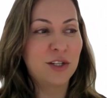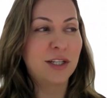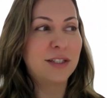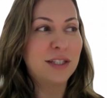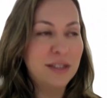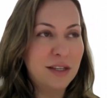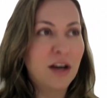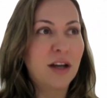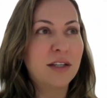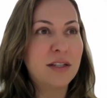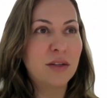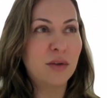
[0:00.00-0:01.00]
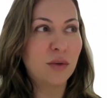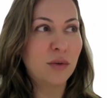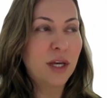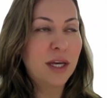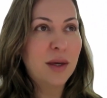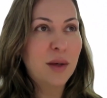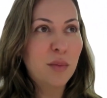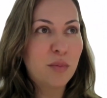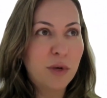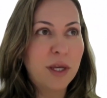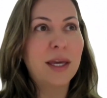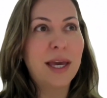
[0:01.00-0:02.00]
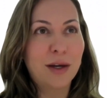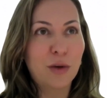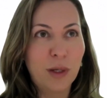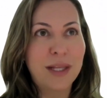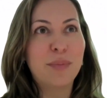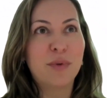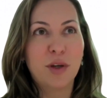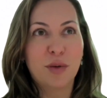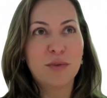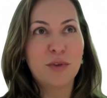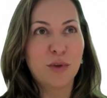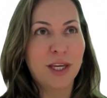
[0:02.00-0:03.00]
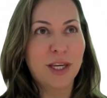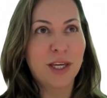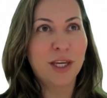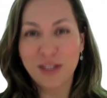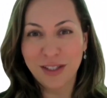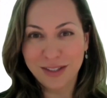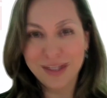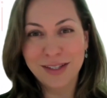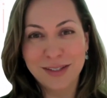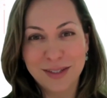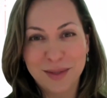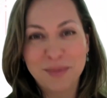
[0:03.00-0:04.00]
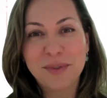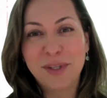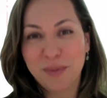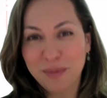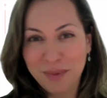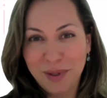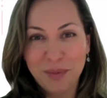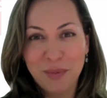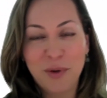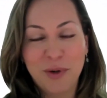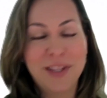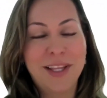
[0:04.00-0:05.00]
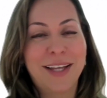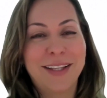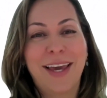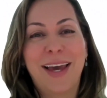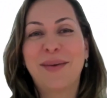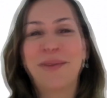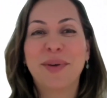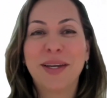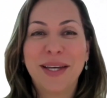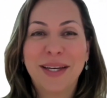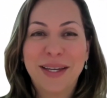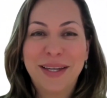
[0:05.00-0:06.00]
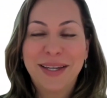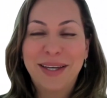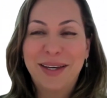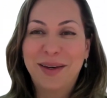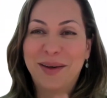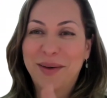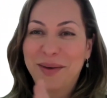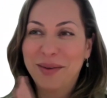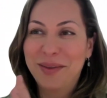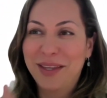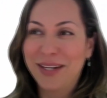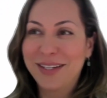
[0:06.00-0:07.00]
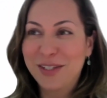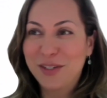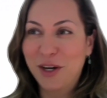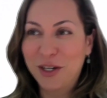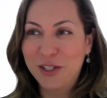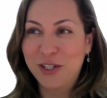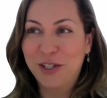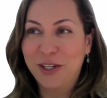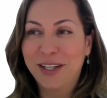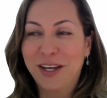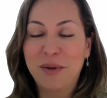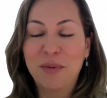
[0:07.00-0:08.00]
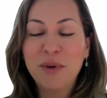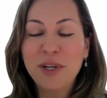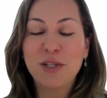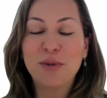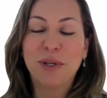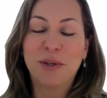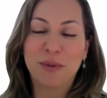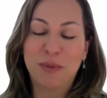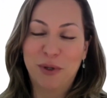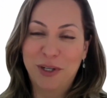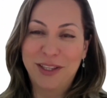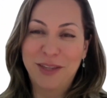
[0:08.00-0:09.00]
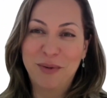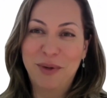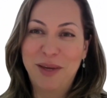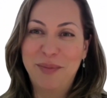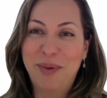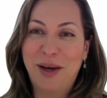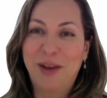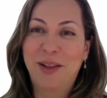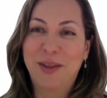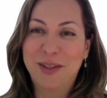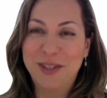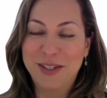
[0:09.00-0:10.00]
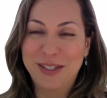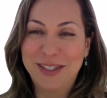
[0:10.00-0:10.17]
designed to bring equilibrium to chaotic systems. I'm more in that camp than a structured. I wish we could work the way Paolo just